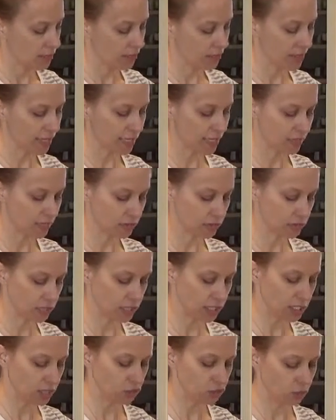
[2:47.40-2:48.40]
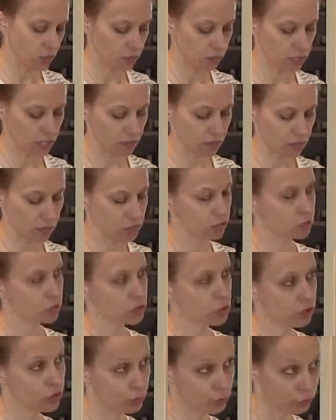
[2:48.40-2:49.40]
that to each one we can then use
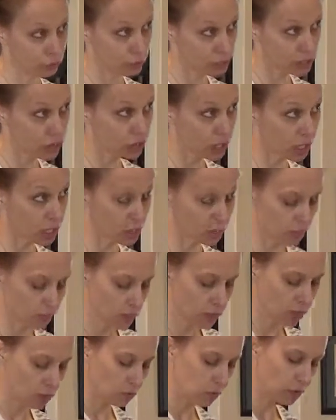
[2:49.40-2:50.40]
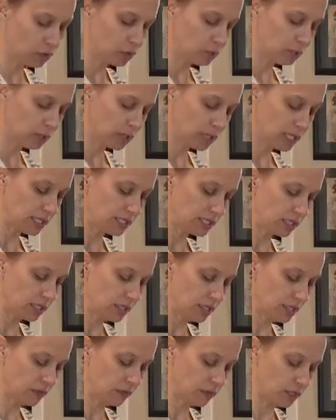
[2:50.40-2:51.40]
what's called a bridge cut, where you place the
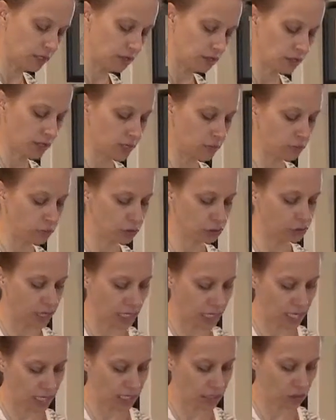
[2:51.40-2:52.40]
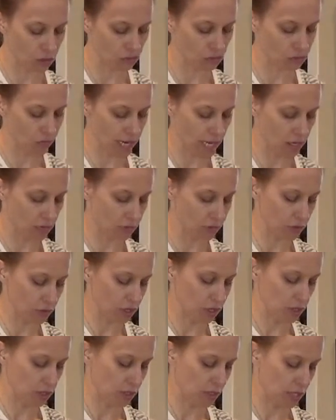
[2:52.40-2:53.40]
knife here and put your hand around
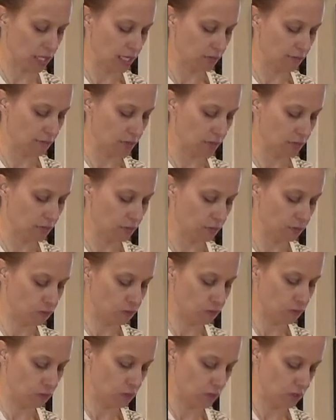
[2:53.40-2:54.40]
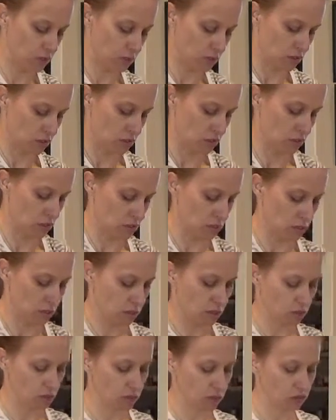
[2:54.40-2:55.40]
the knife and the food
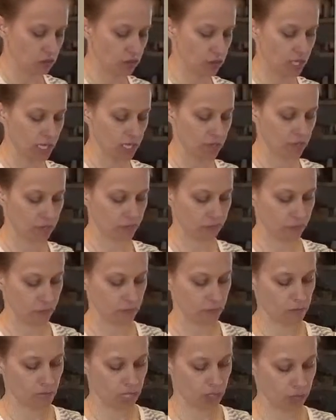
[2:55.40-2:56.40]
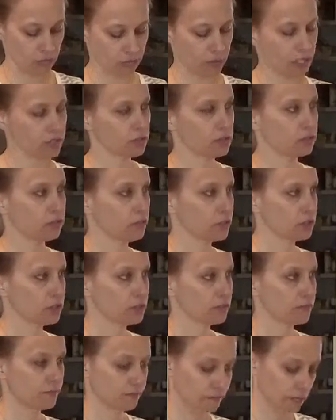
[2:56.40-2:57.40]
to then make your flat
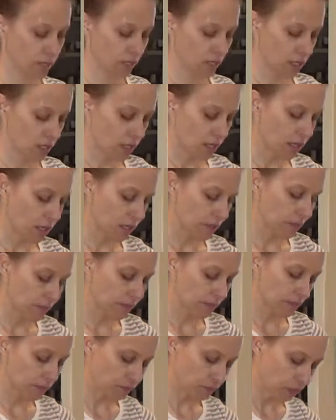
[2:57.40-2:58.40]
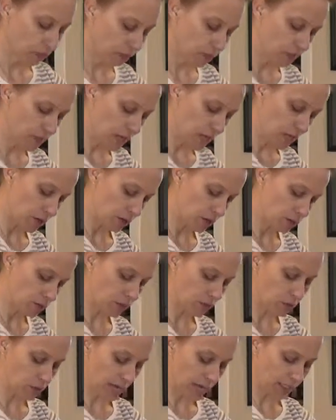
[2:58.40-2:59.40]
surface. From there you
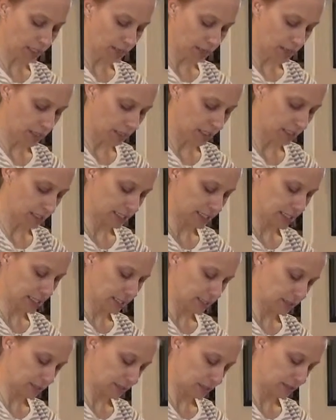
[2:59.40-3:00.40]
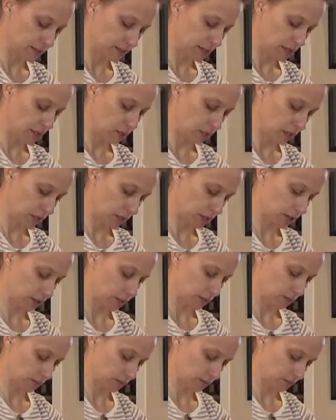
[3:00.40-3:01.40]
want to go back to cutting sticks and bricks.